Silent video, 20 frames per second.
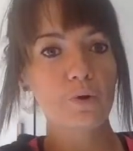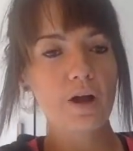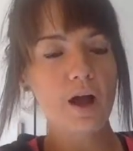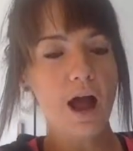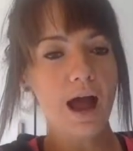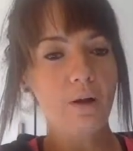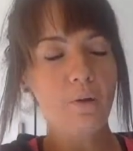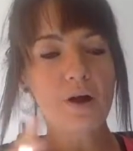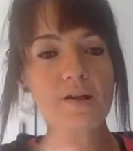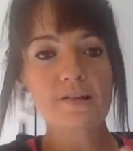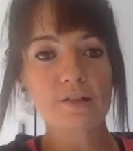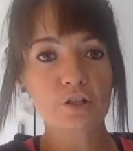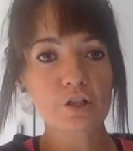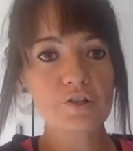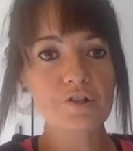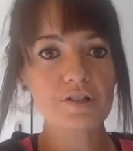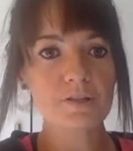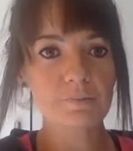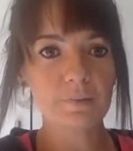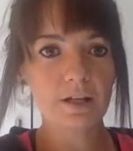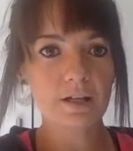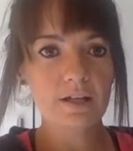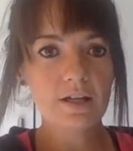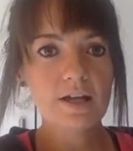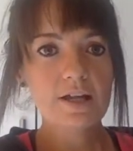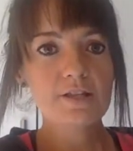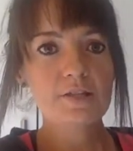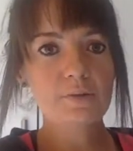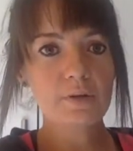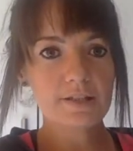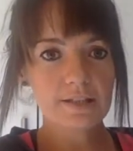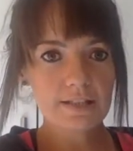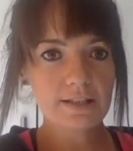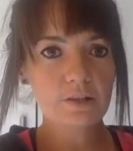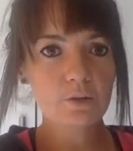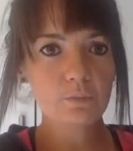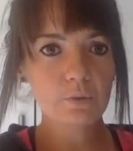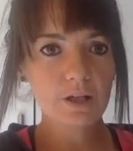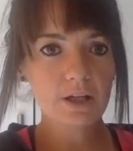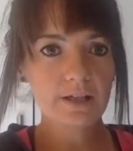out as a customer. So I did
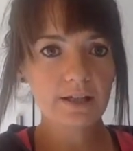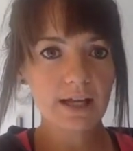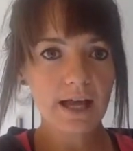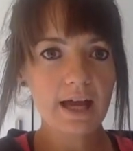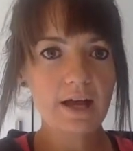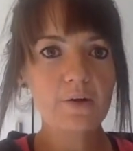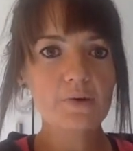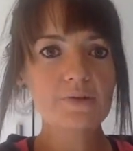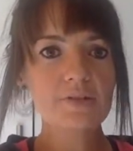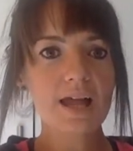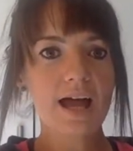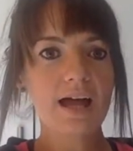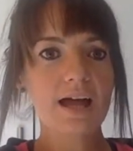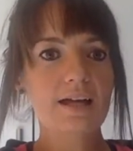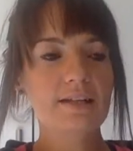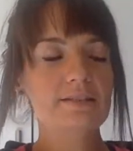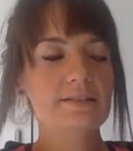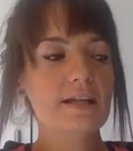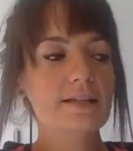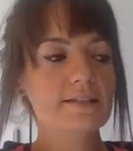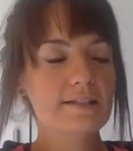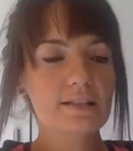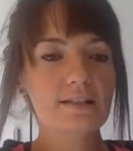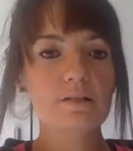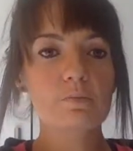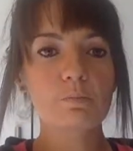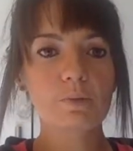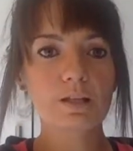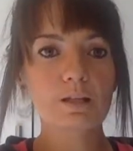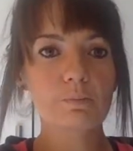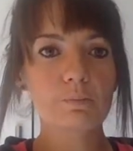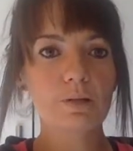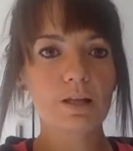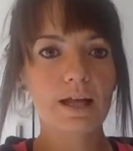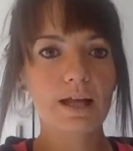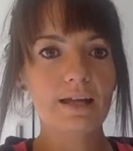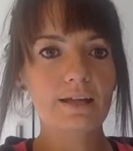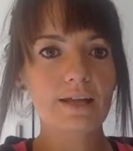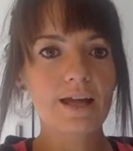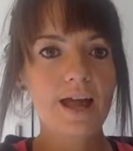the workouts and I did the meal
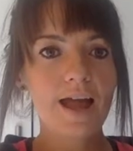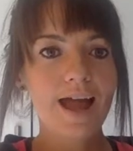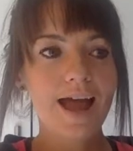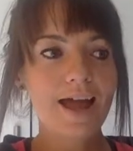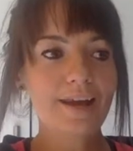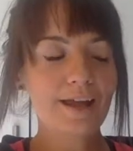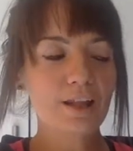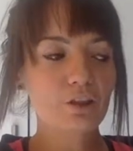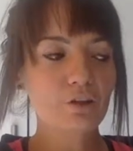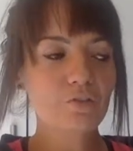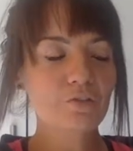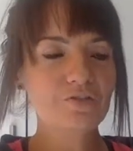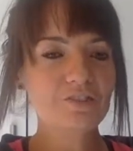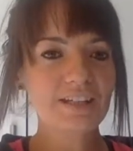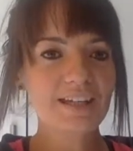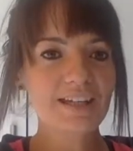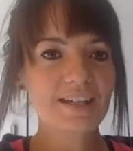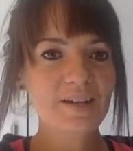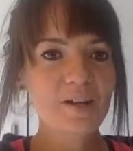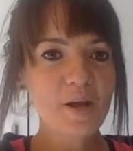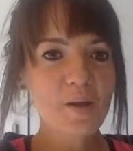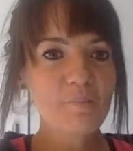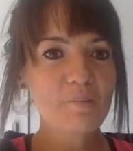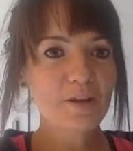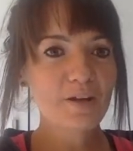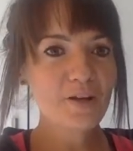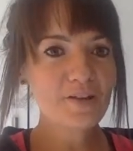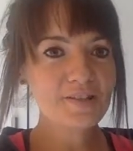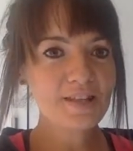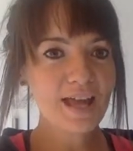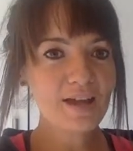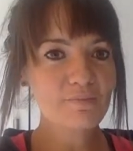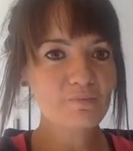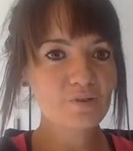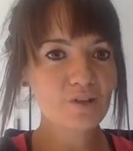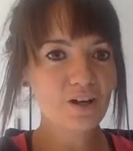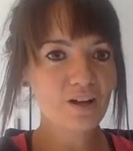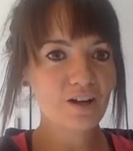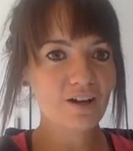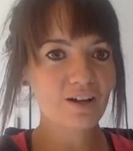plan, and I loved it. Because I'm
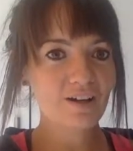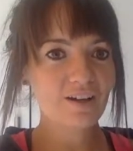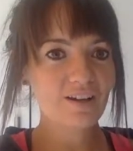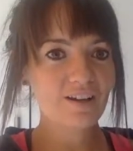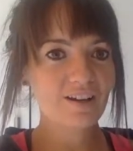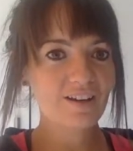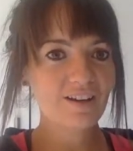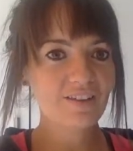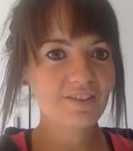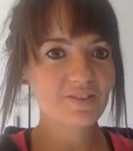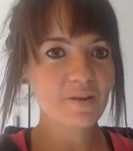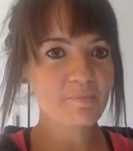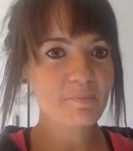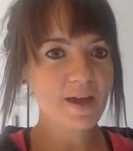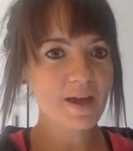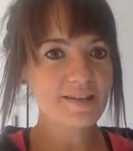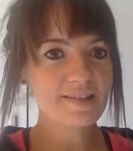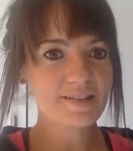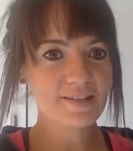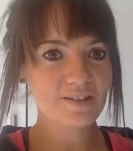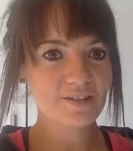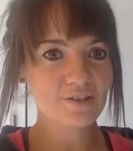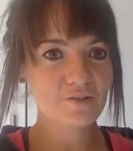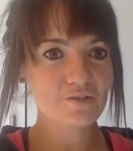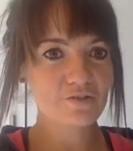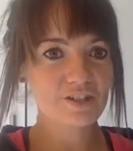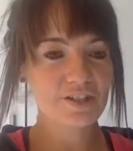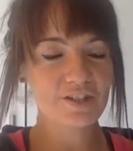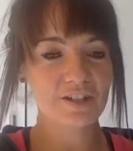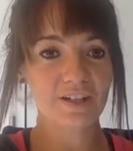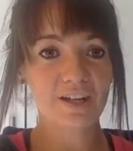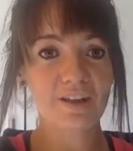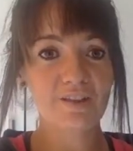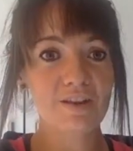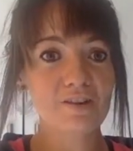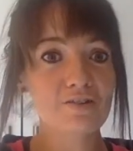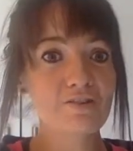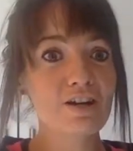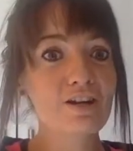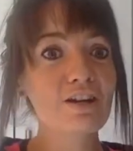not the best at nutrition,
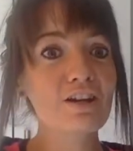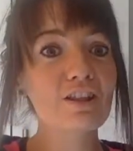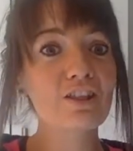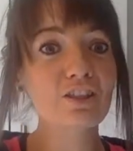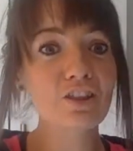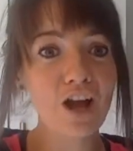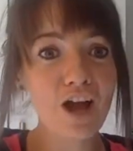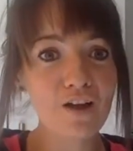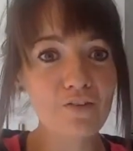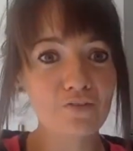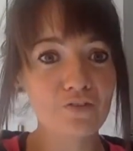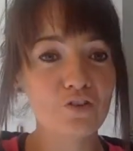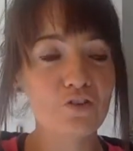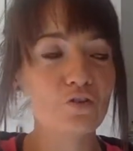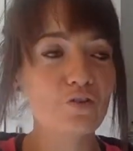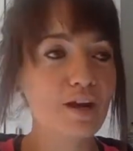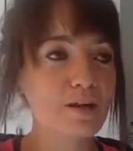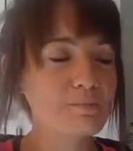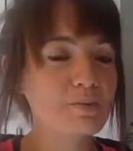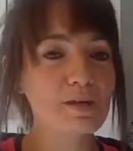there are a lot of great